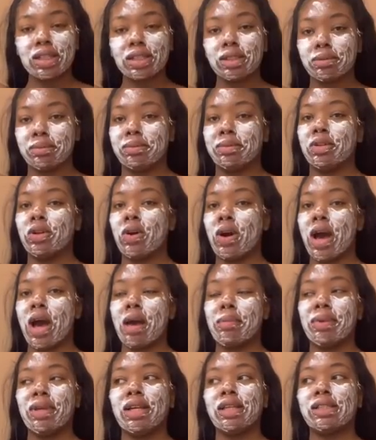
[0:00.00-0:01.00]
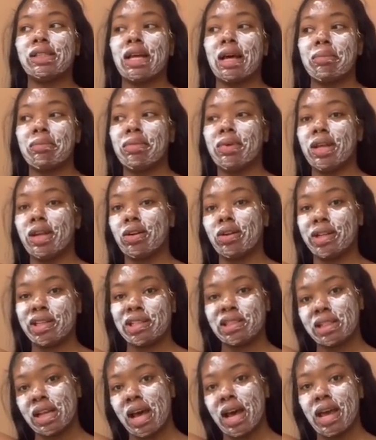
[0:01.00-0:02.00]
just know how I be because I've been on
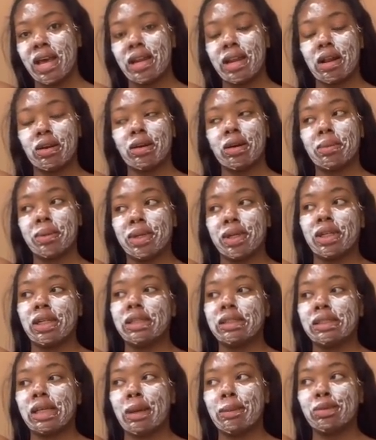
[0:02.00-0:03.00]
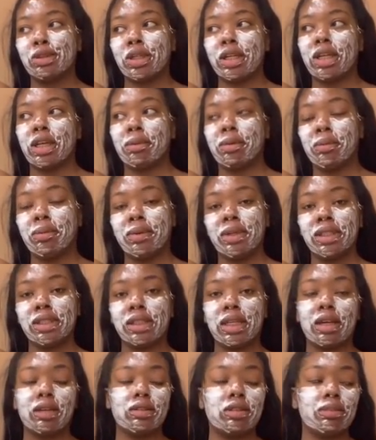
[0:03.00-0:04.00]
the side, and I'm on that side trying to get people
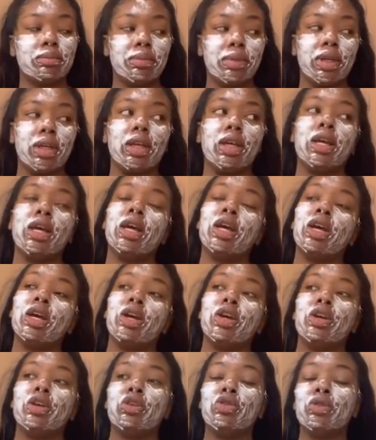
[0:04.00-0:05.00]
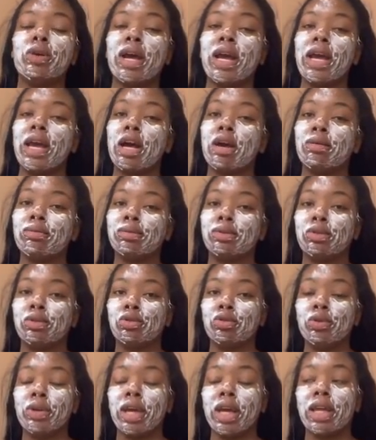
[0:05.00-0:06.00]
discounts, but you can't help,
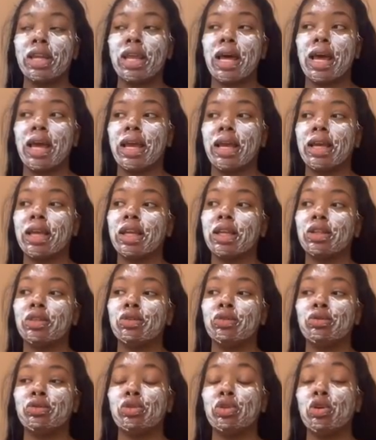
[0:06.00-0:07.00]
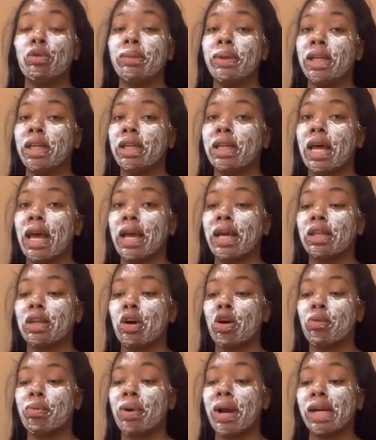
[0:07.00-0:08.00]
you can't like do too many like
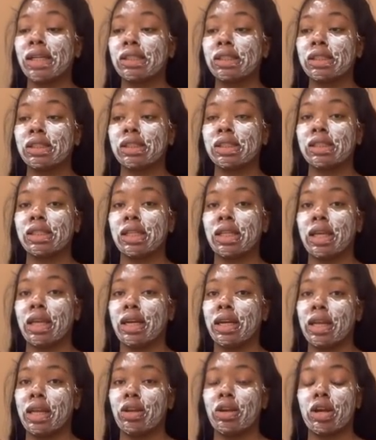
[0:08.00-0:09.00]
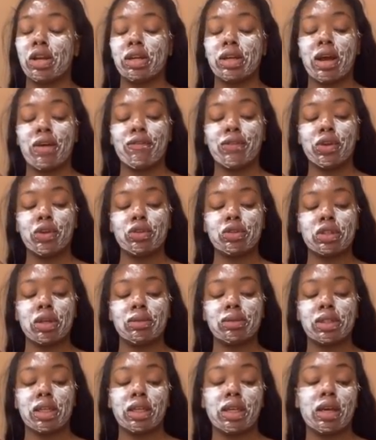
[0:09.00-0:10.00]
low prices because at the end they gotta look out for you. So I
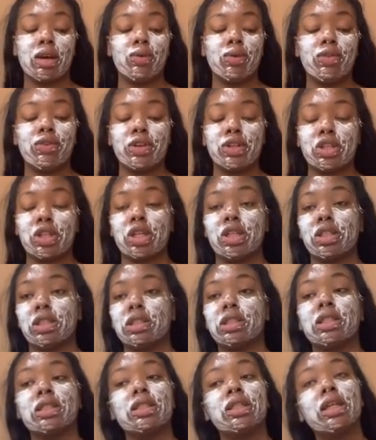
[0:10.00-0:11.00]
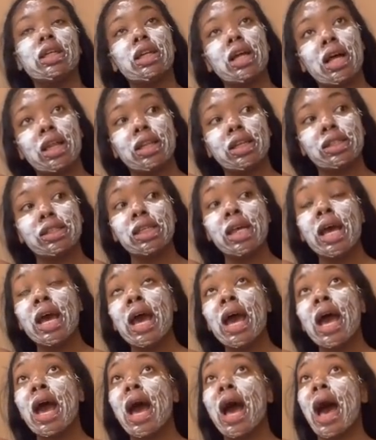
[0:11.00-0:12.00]
was like, yeah, we finna change this to $10.
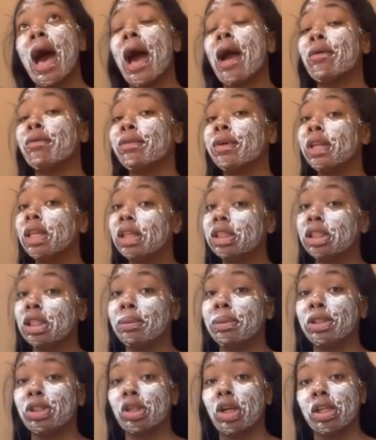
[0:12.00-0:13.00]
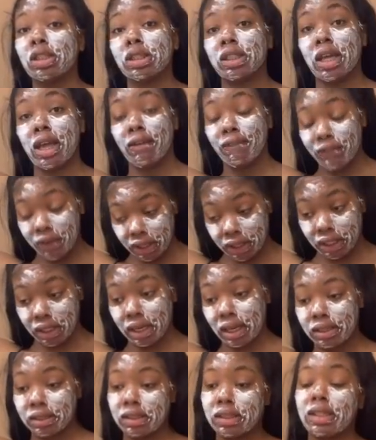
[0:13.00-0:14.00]
I really should be charging like $50
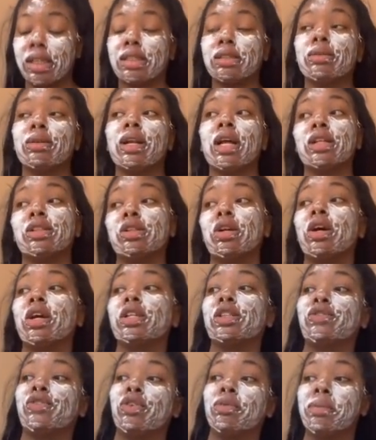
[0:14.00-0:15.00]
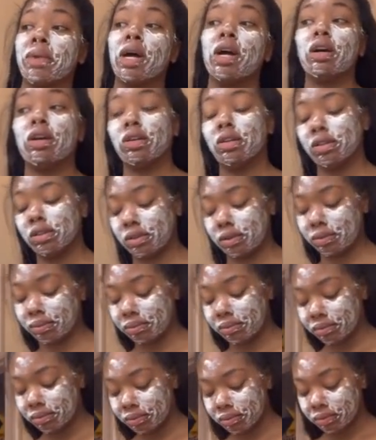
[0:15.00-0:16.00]
because that's what I charge for my
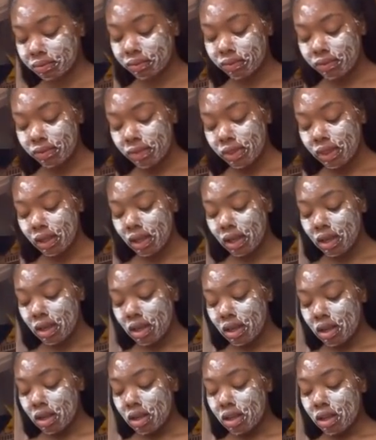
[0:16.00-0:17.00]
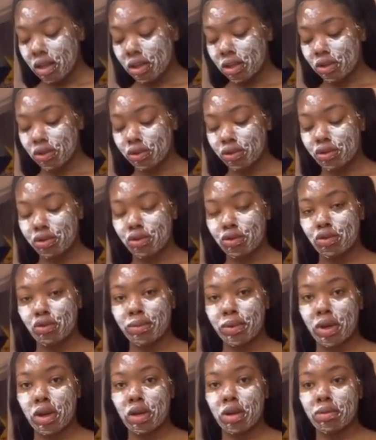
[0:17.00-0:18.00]
own
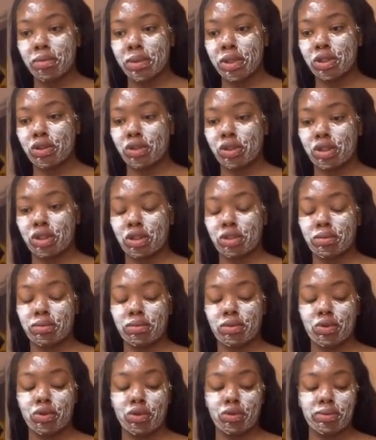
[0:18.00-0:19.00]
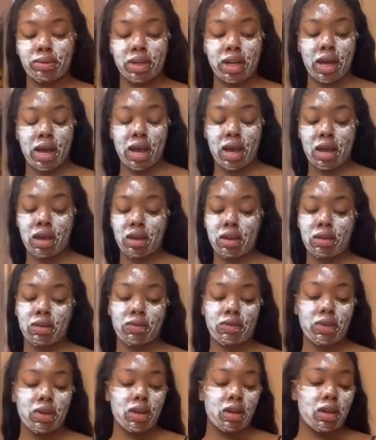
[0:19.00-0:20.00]
YouTube mentorship group that I
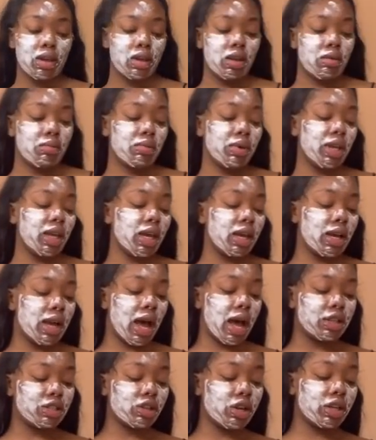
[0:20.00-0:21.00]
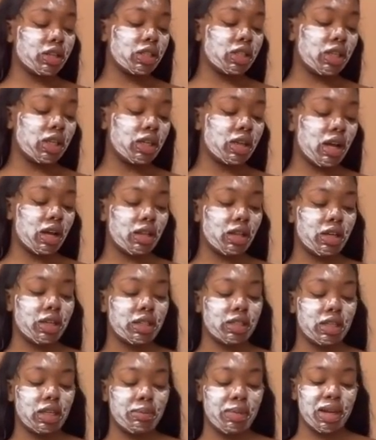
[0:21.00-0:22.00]
have. But yeah, I charge $10.
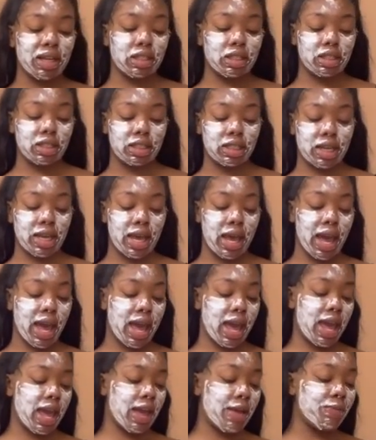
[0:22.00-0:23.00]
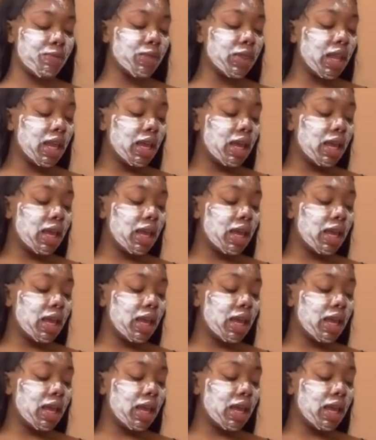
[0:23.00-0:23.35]
It basically say, hey,